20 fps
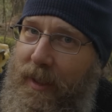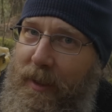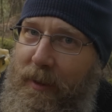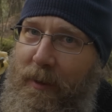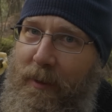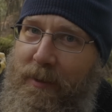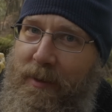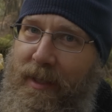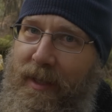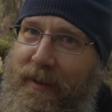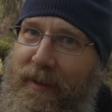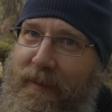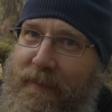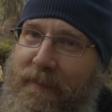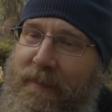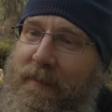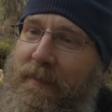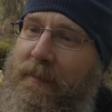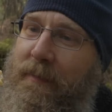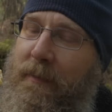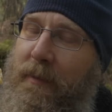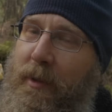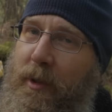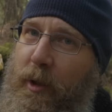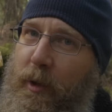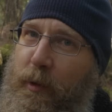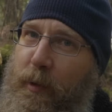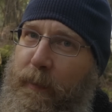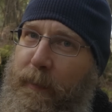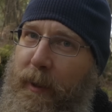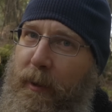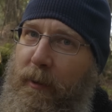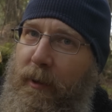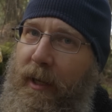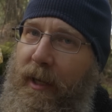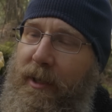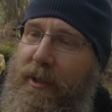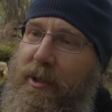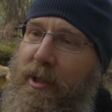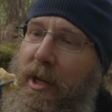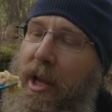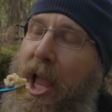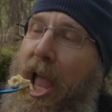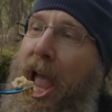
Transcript: Here goes nothing. Cooked with my crotch.